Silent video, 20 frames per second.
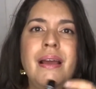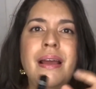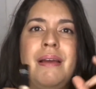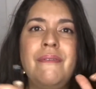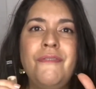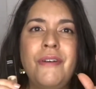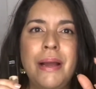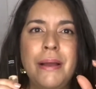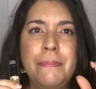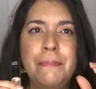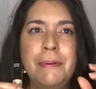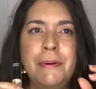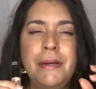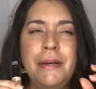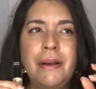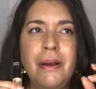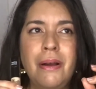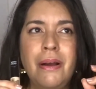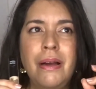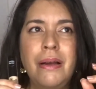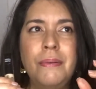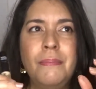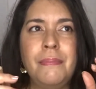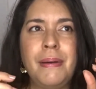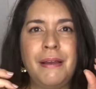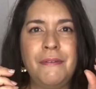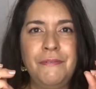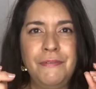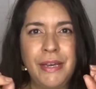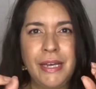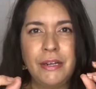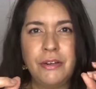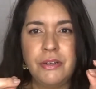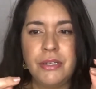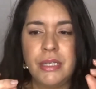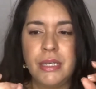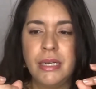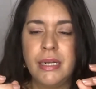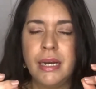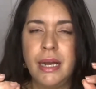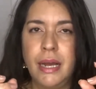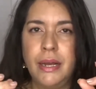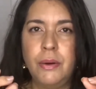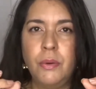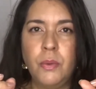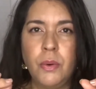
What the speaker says: if I put on my fingers and kind